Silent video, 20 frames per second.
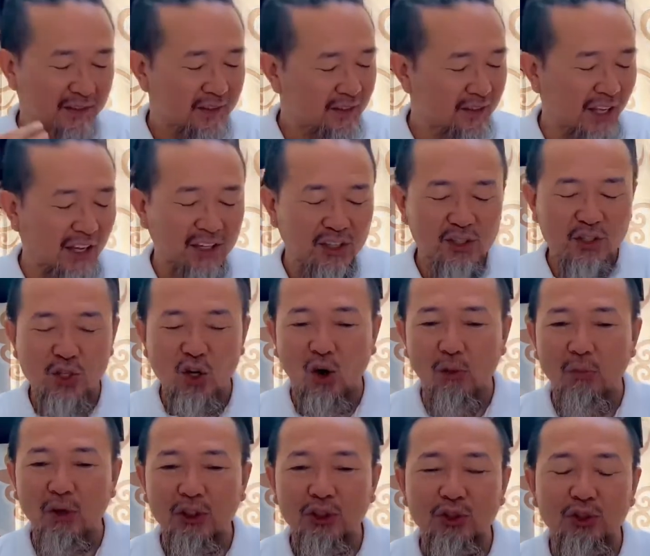Thank you so
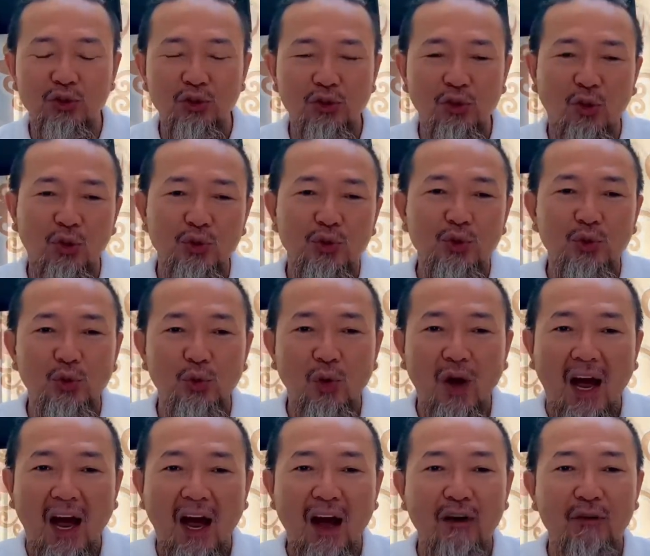much to those who
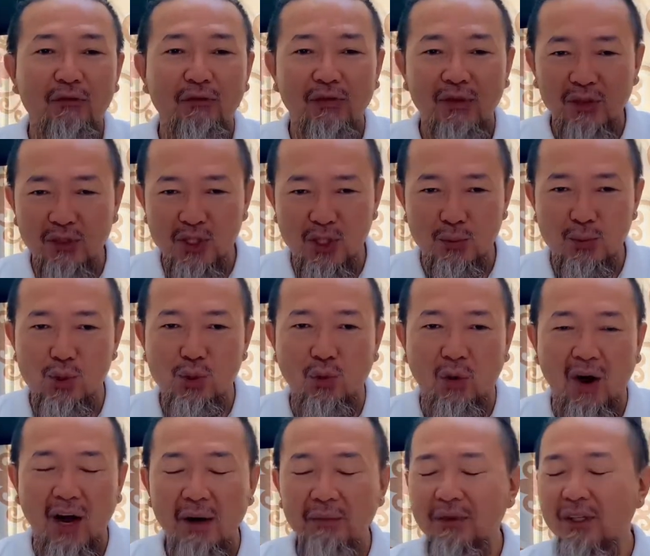have
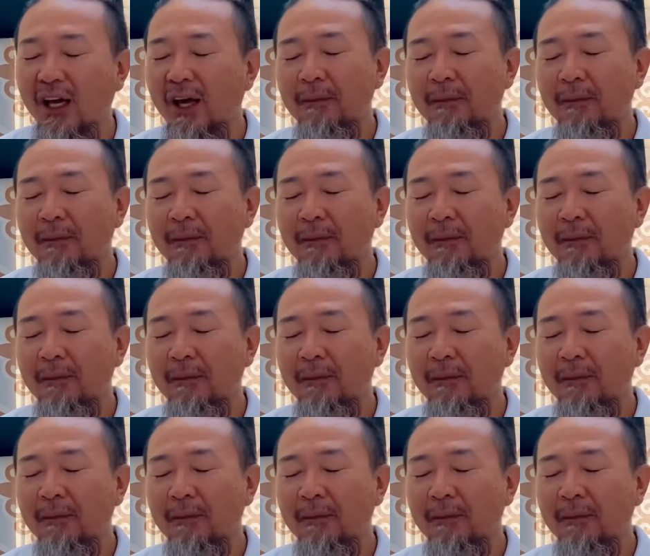subscribed,